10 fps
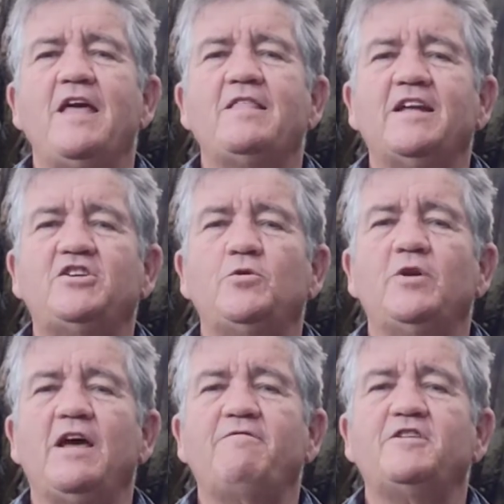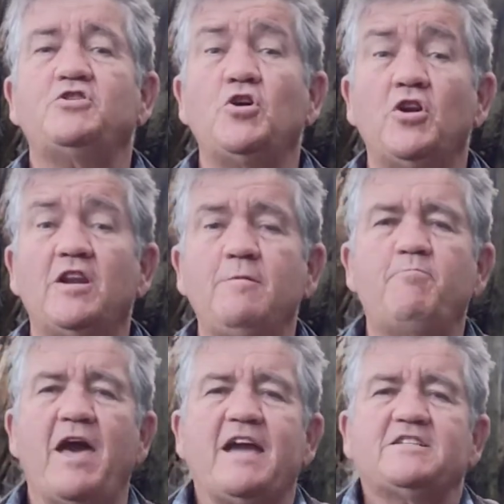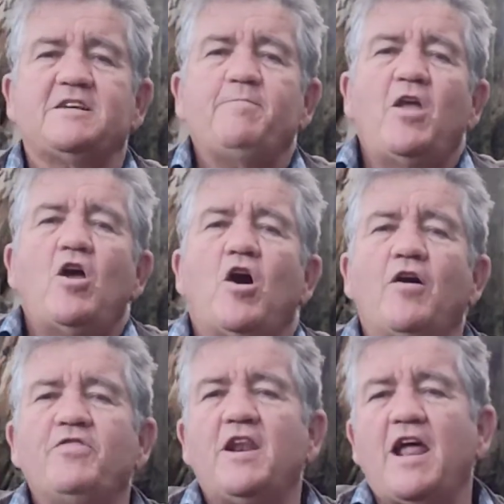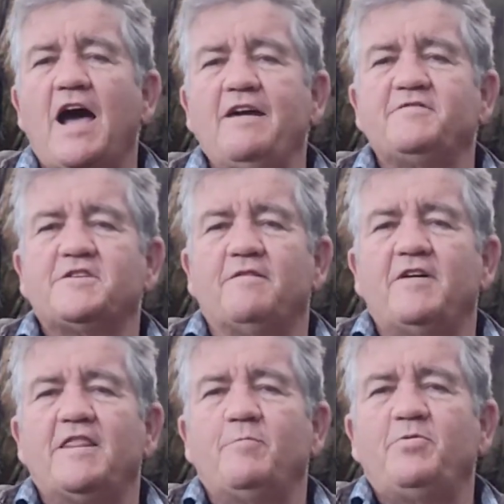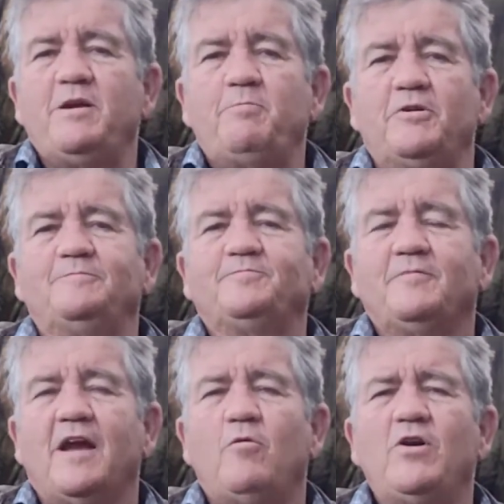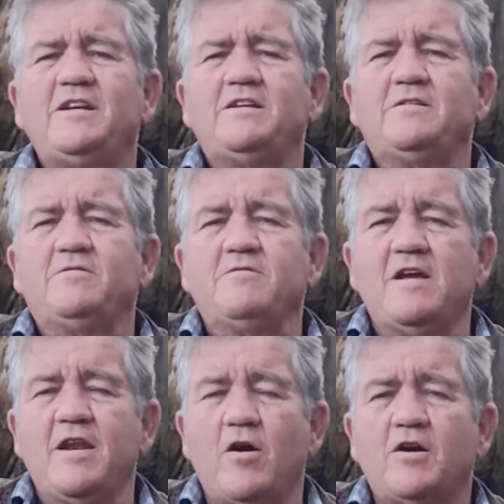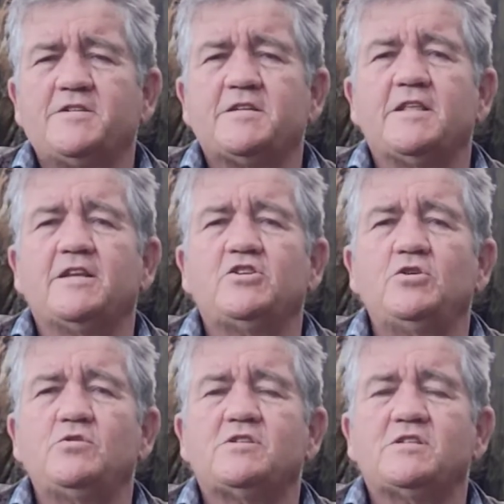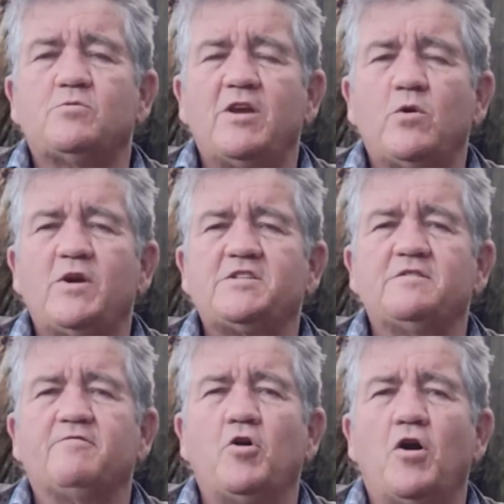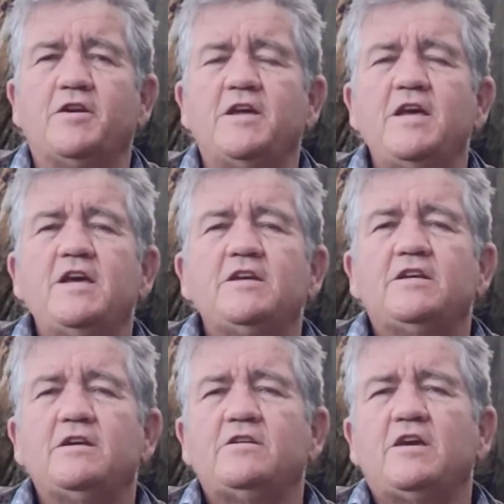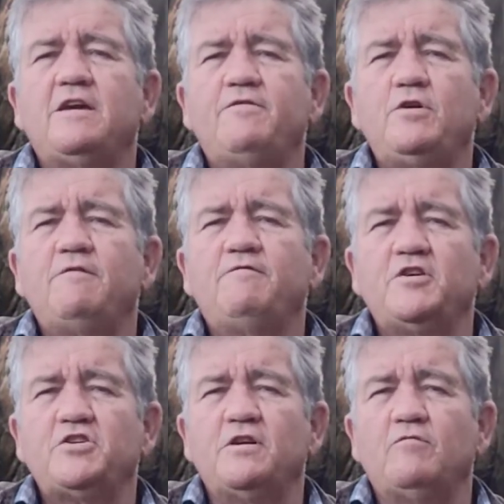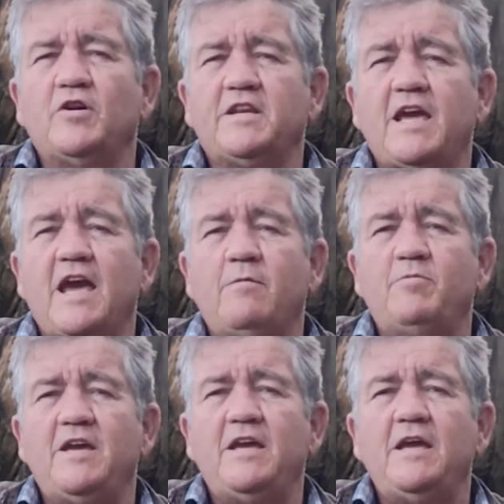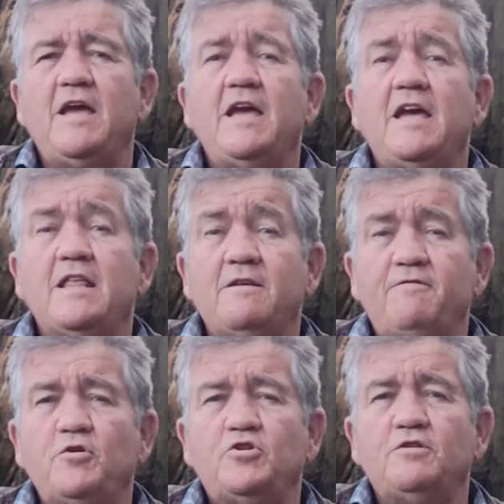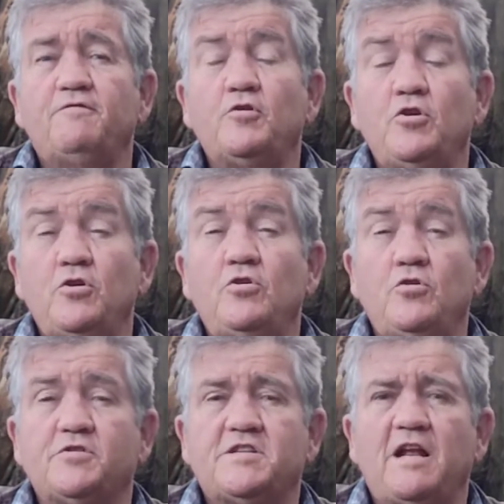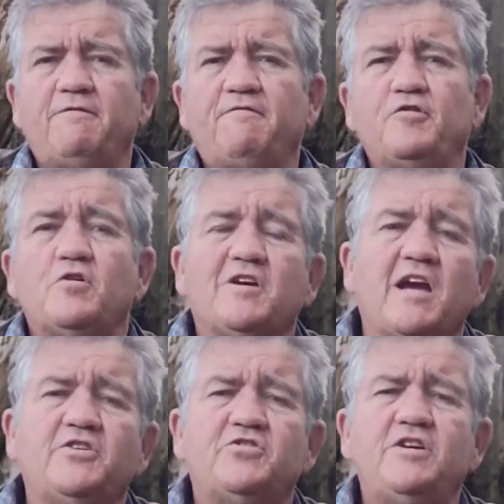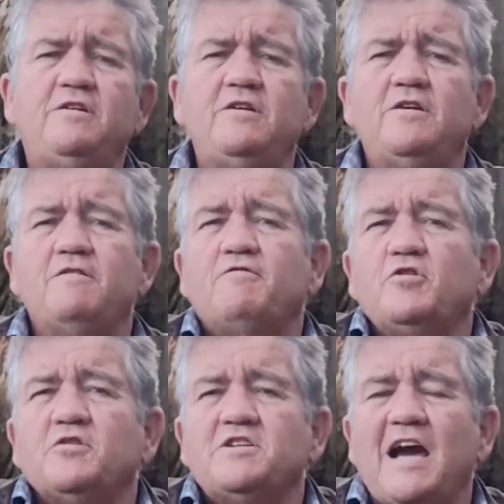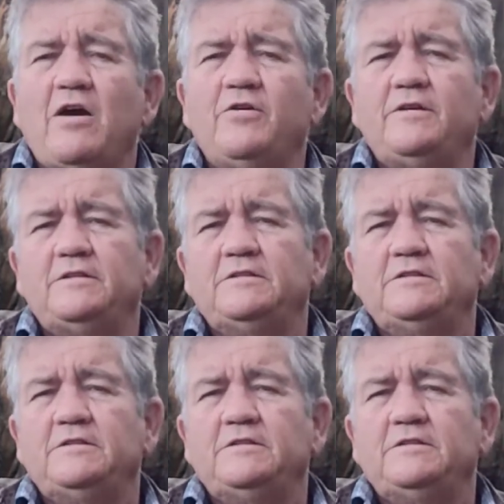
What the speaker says: that you will have eternal impact on the lives of other people? I want and ask that you request of God to give you a vision of what can be in the future for yourself, for your country, for your town,